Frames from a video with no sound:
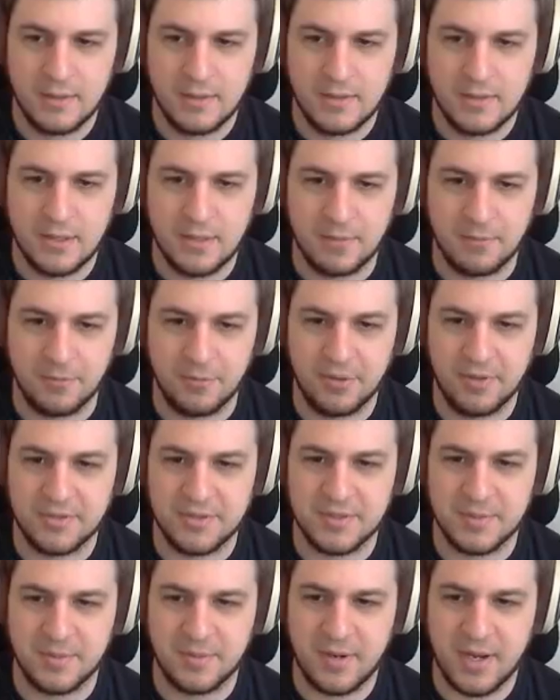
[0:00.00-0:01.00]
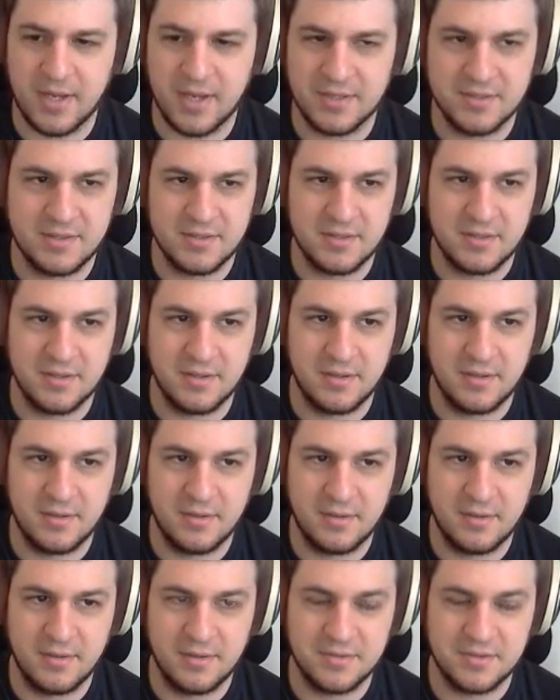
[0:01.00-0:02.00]
I'm really surprised.
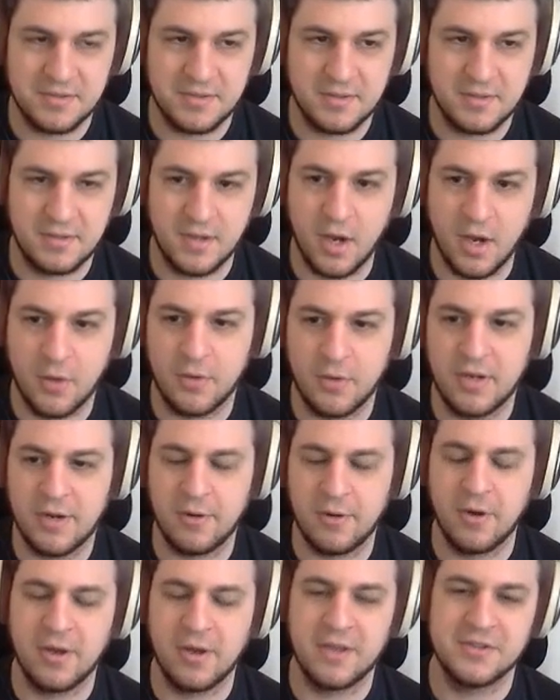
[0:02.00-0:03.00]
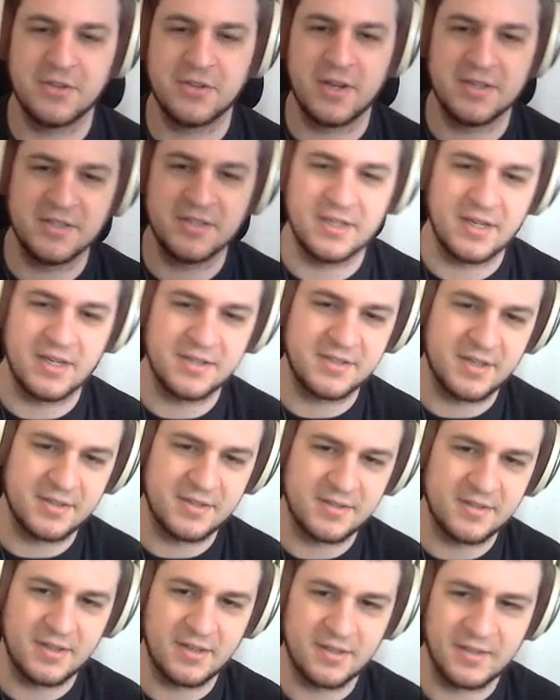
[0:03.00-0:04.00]
This. Oh no. Okay, so I see.
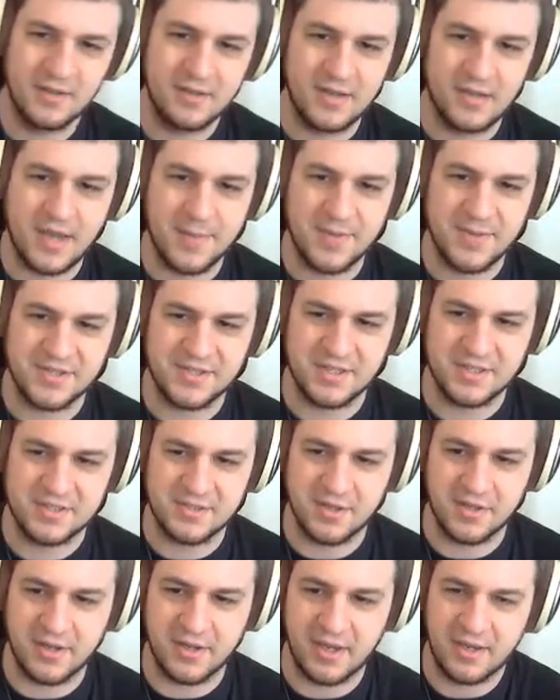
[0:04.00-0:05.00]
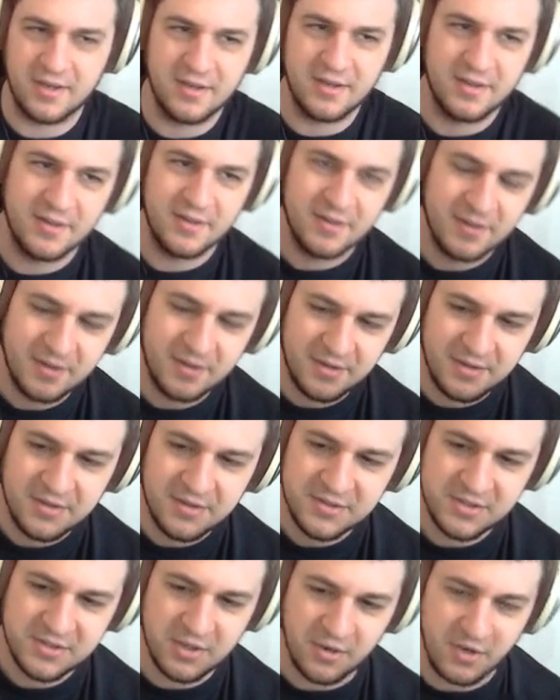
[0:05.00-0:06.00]
I missed this. Okay,
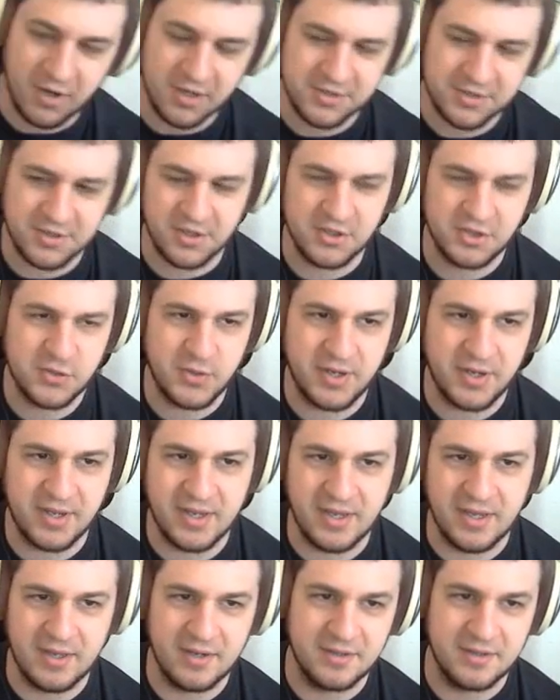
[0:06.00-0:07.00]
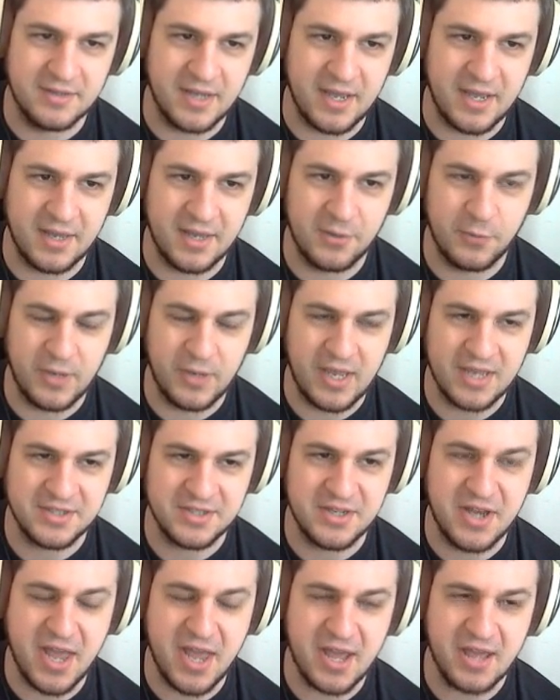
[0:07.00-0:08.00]
so on turn 28, Dan
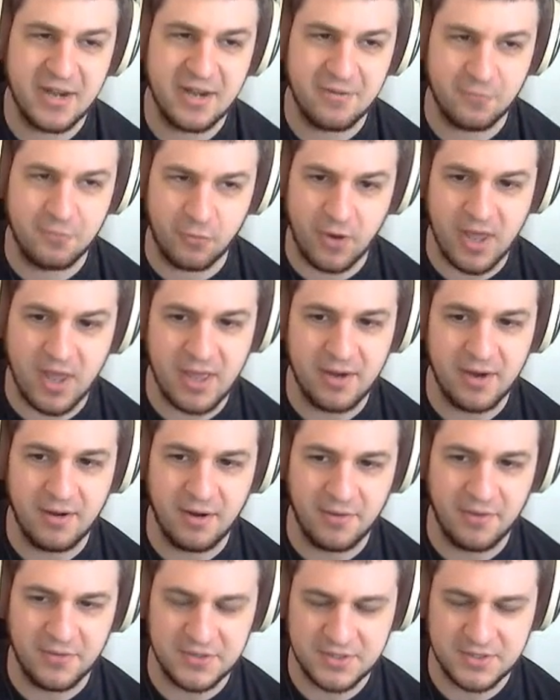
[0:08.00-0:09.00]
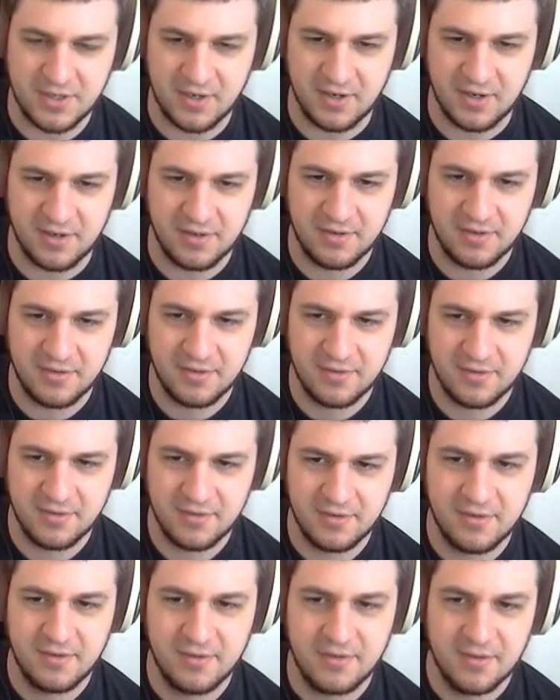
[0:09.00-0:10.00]
has negative red on this card,
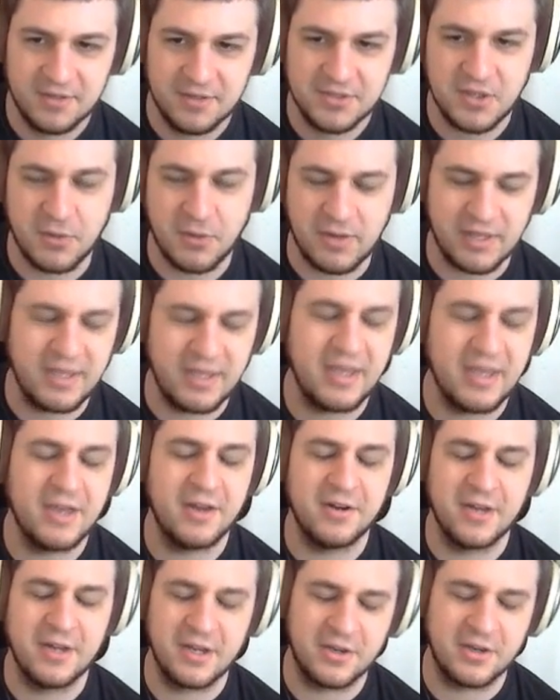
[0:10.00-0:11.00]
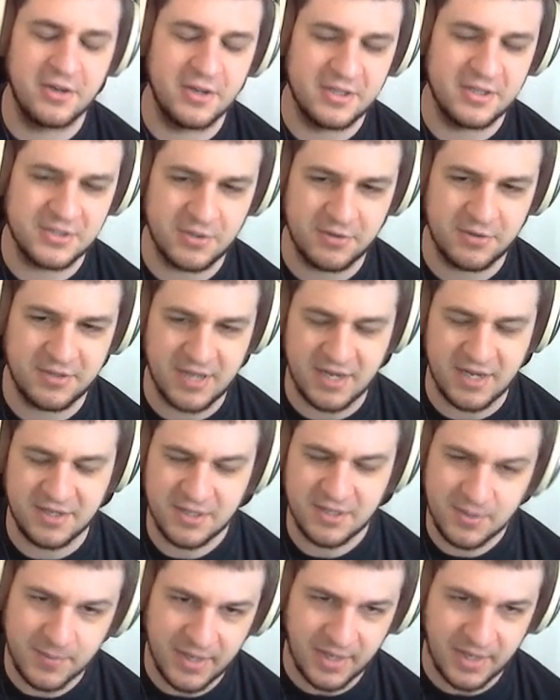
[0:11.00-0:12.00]
so it could. So Dan
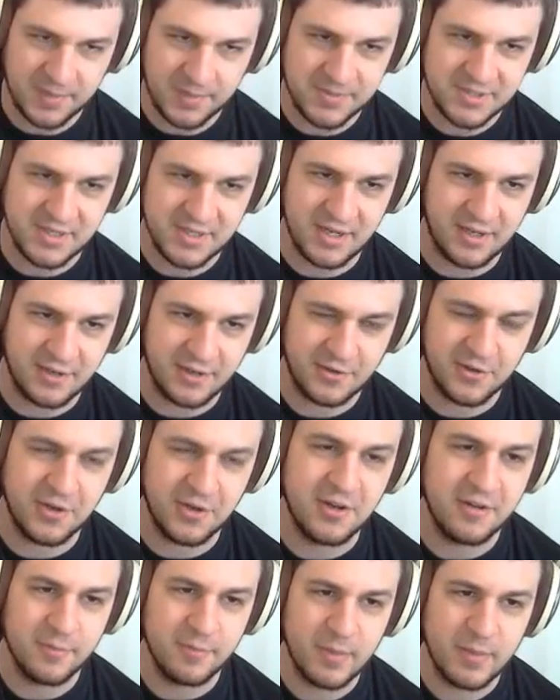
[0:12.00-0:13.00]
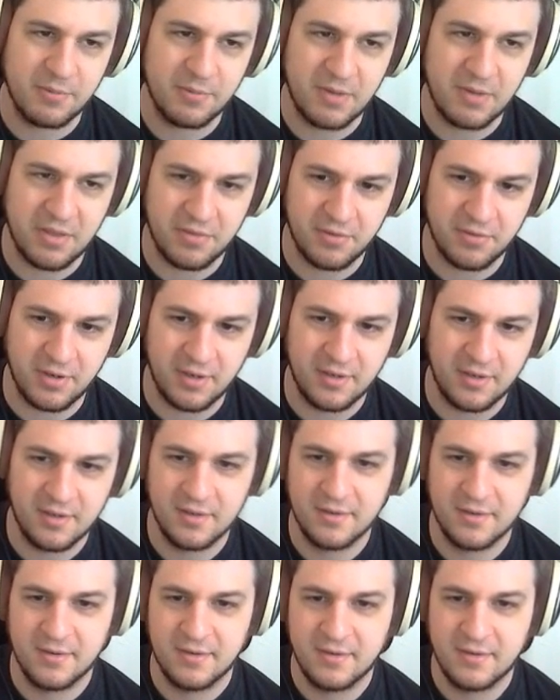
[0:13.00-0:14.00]
didn't make a mistake. It couldn't have been red 3.
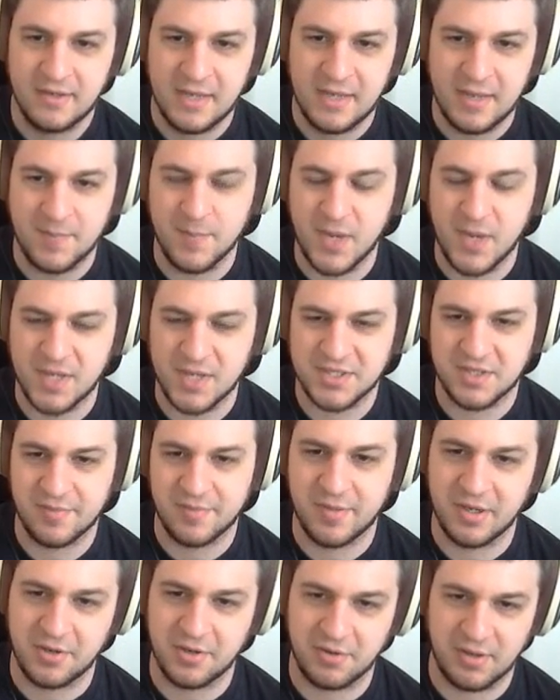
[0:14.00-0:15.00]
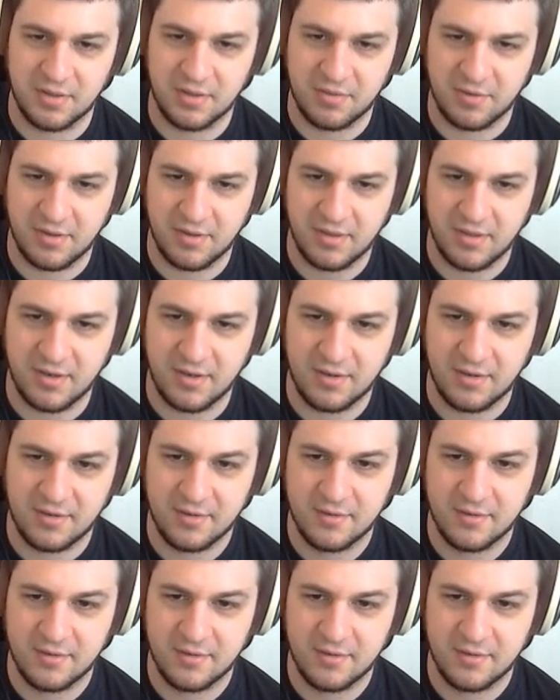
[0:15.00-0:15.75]
It must have been green 3 then.